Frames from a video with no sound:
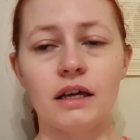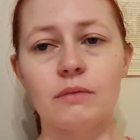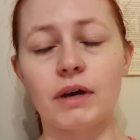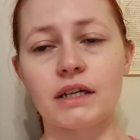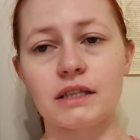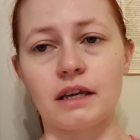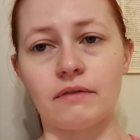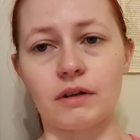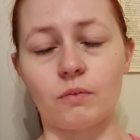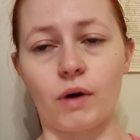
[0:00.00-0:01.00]
compared to the
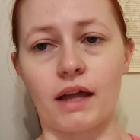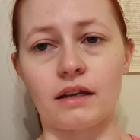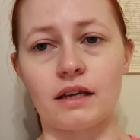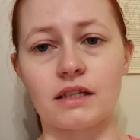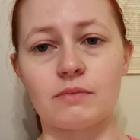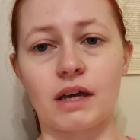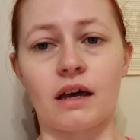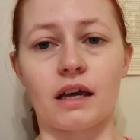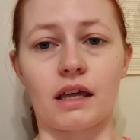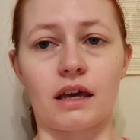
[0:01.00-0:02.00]
evening when it's a bit
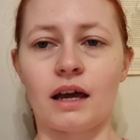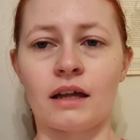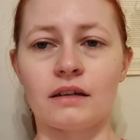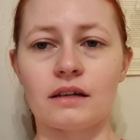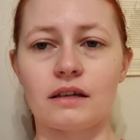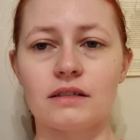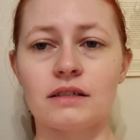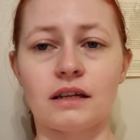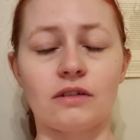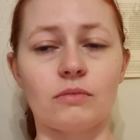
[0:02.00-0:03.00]
higher and
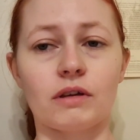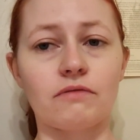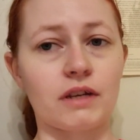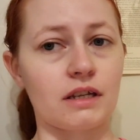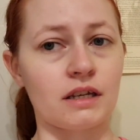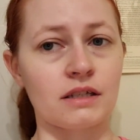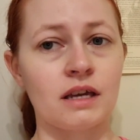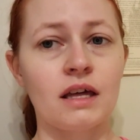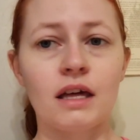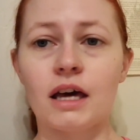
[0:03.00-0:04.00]
standing on my feet is
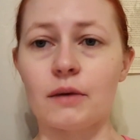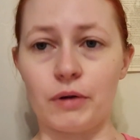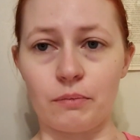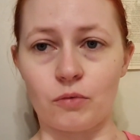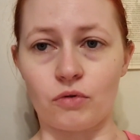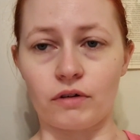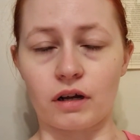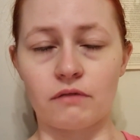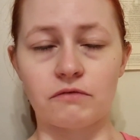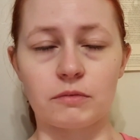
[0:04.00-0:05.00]
a bit more
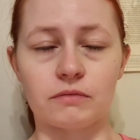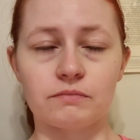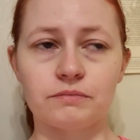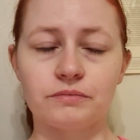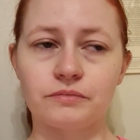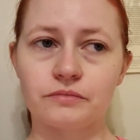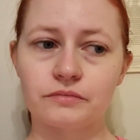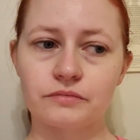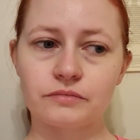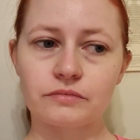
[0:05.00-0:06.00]
uncomfortable.
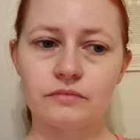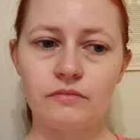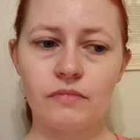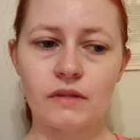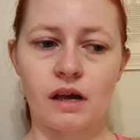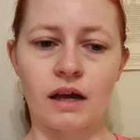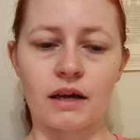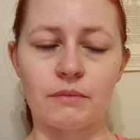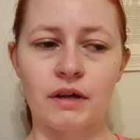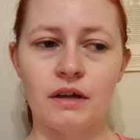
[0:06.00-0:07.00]

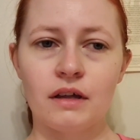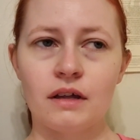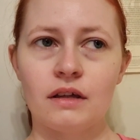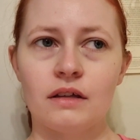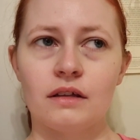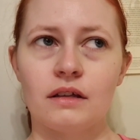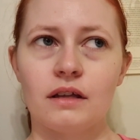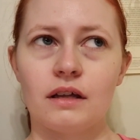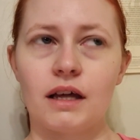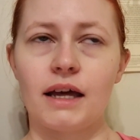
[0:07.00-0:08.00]

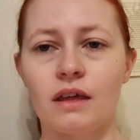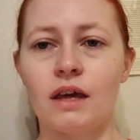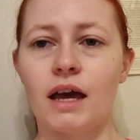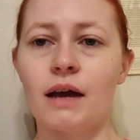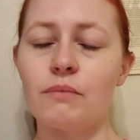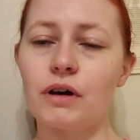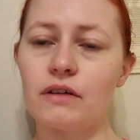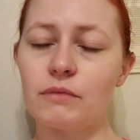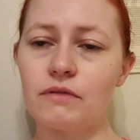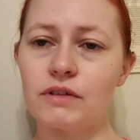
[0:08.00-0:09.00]
And
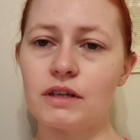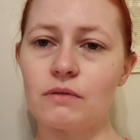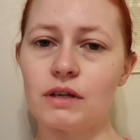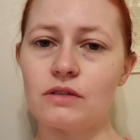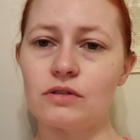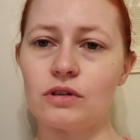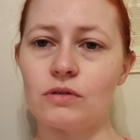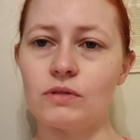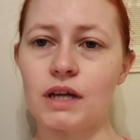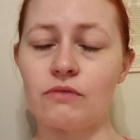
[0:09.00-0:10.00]
part of my physio is to
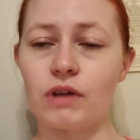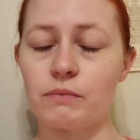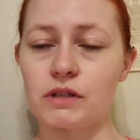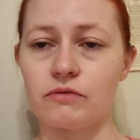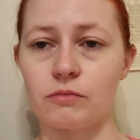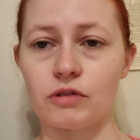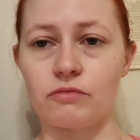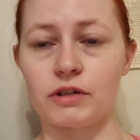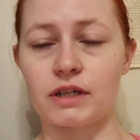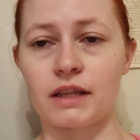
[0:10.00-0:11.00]
do 10 reps of the
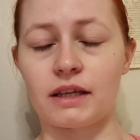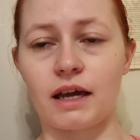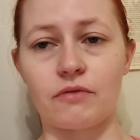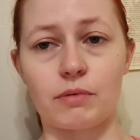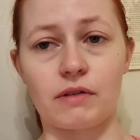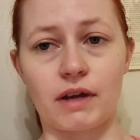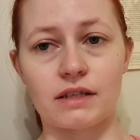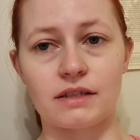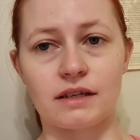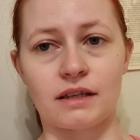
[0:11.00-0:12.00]
movement and then have a mini
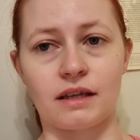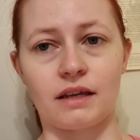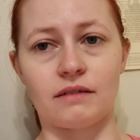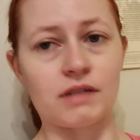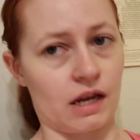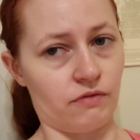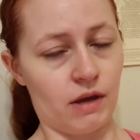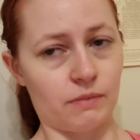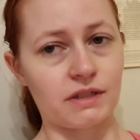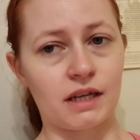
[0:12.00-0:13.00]
rest, and then 10
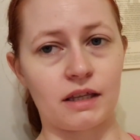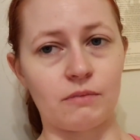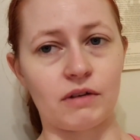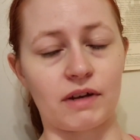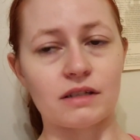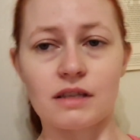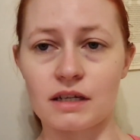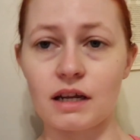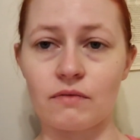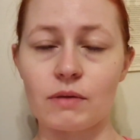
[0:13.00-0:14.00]
reps and then a mini rest,
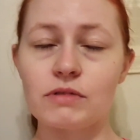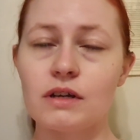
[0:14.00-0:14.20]
then 10 reps.